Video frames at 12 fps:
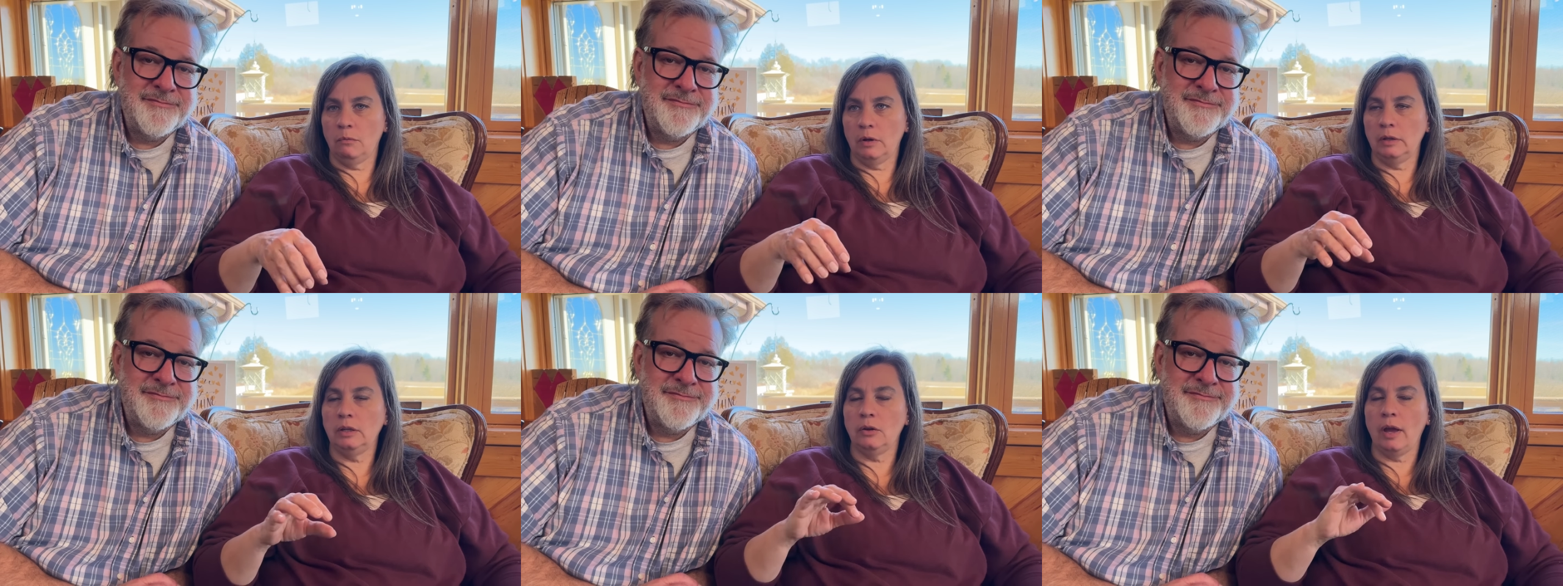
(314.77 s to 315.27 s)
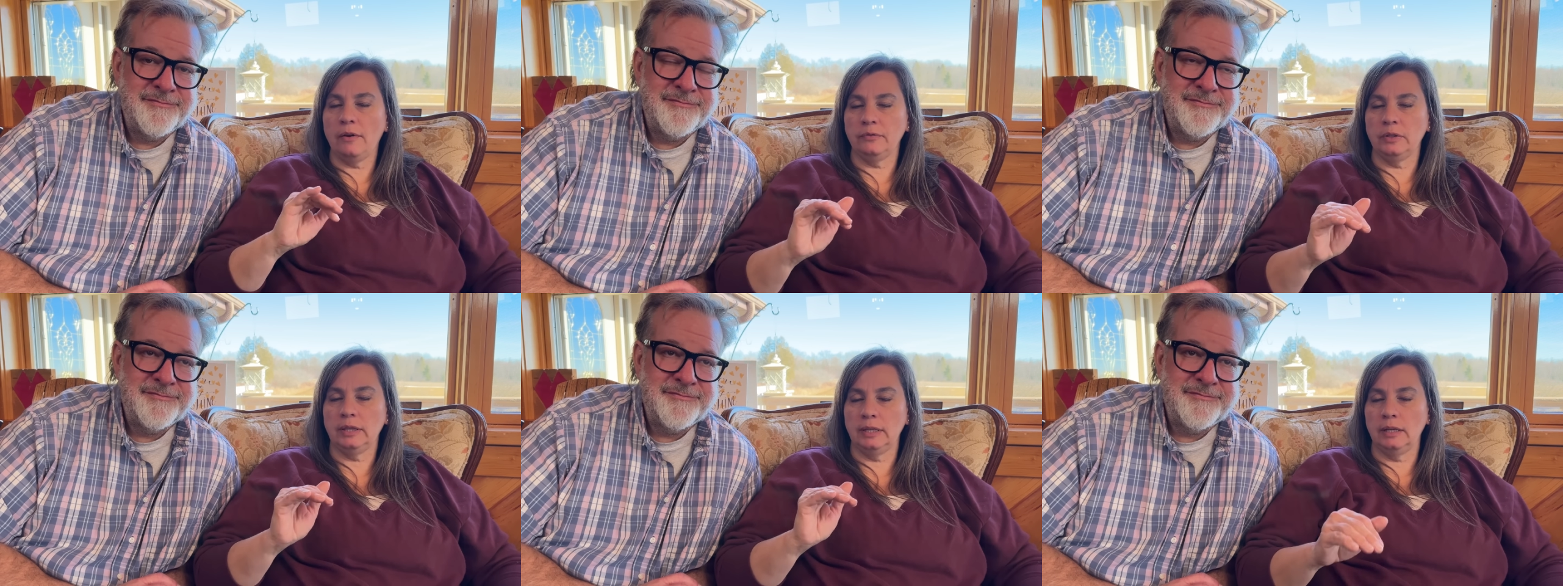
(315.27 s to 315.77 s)
Speaker 1: you know,
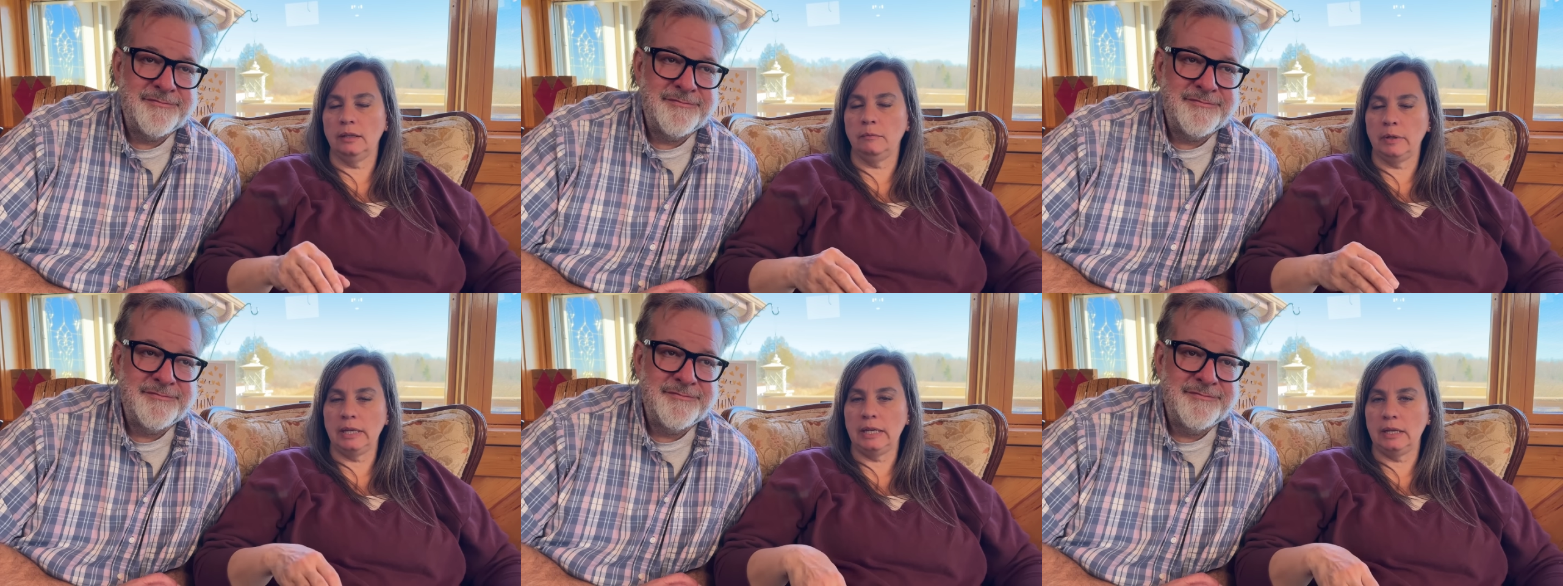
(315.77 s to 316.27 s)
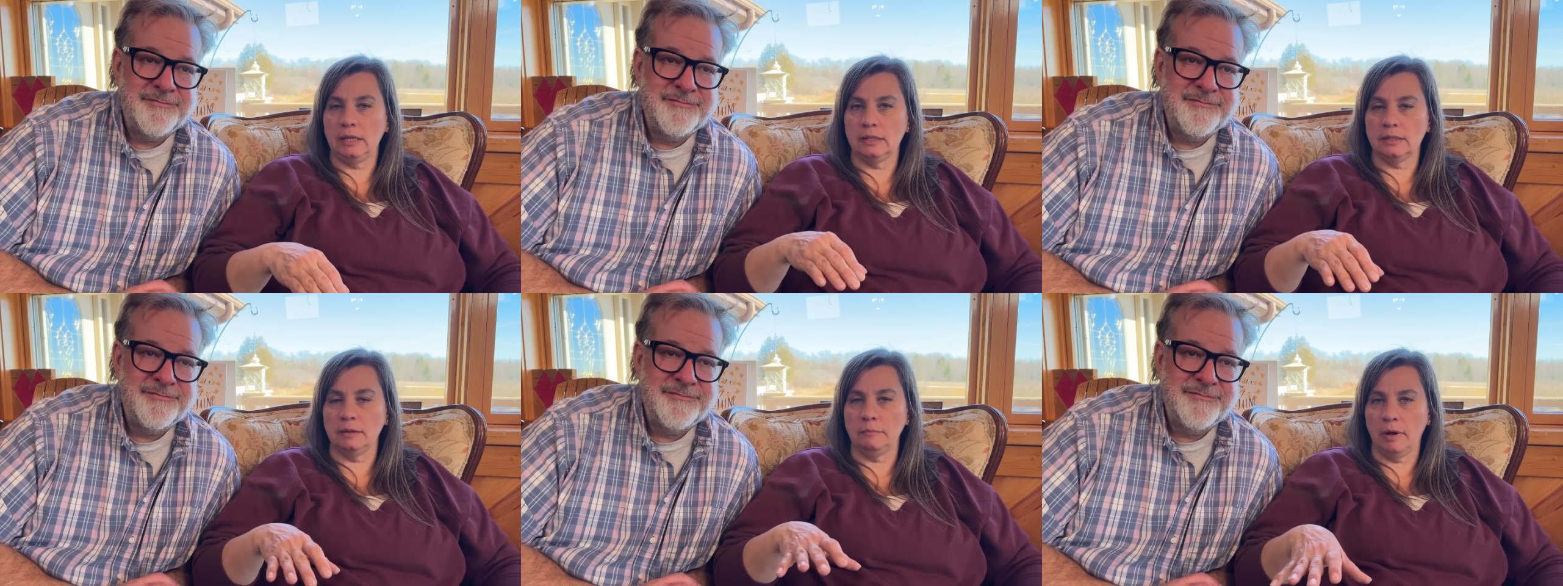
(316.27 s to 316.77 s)
everything we eat
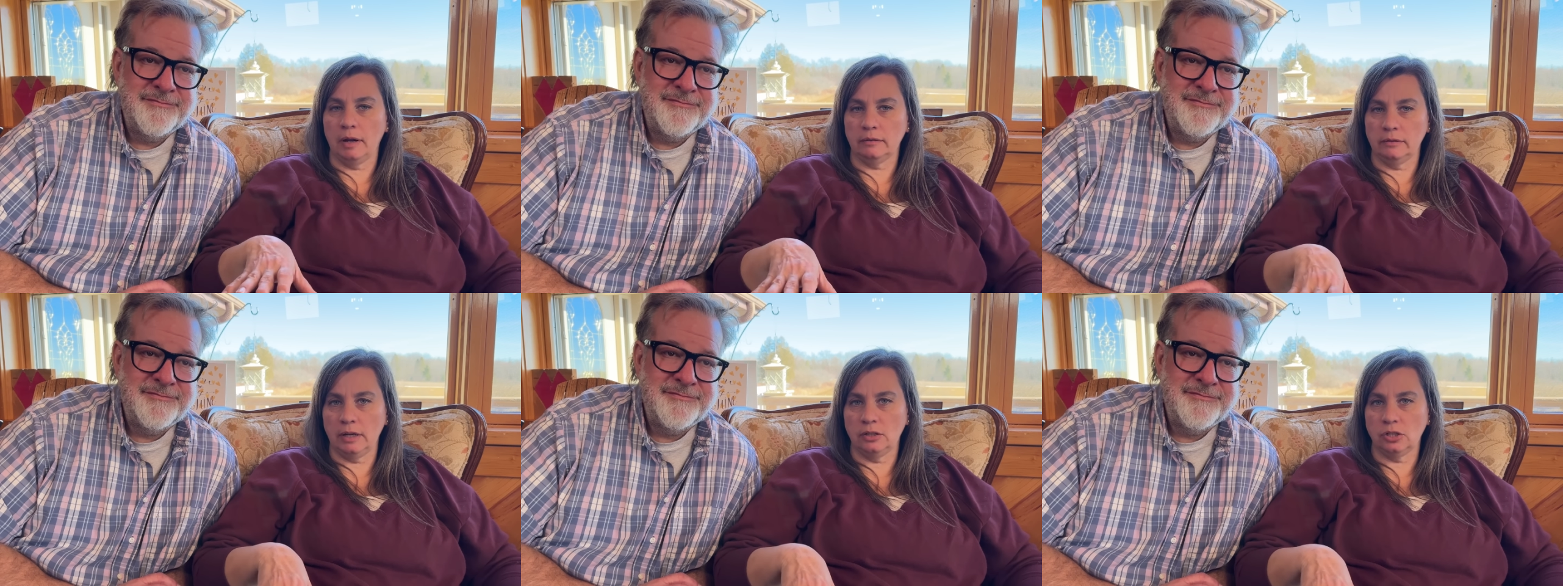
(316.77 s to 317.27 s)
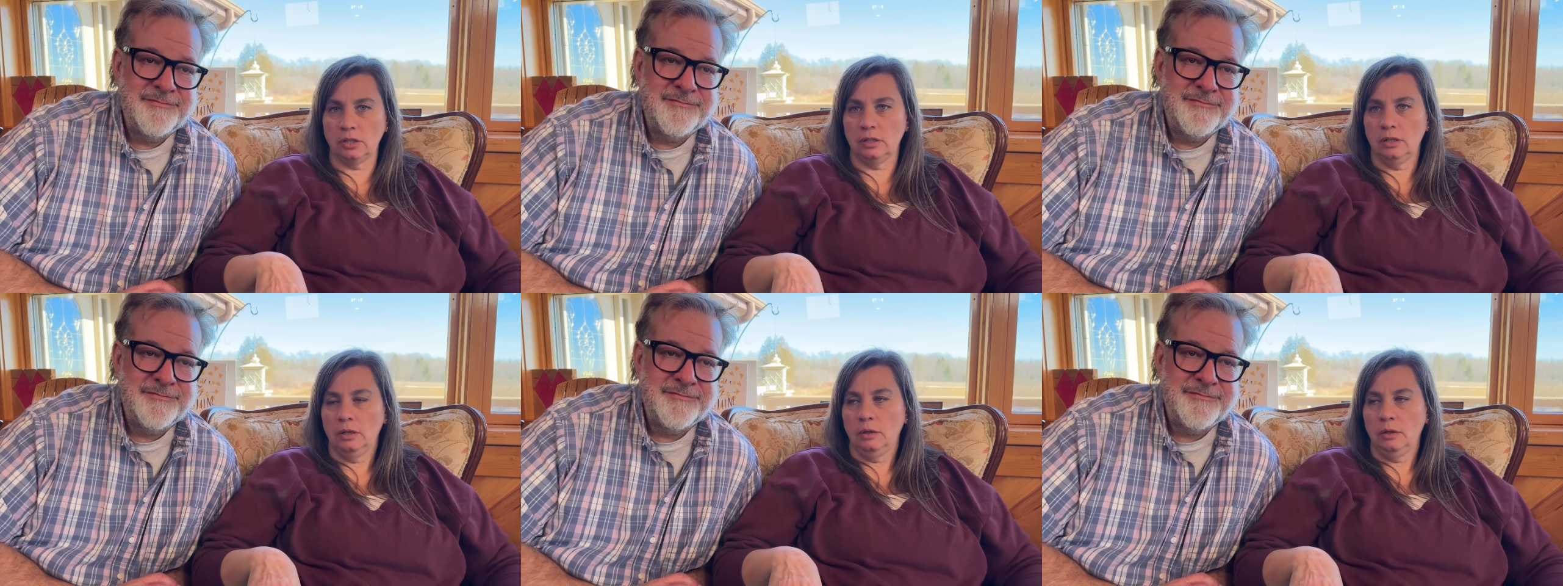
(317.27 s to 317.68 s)
is in moderation.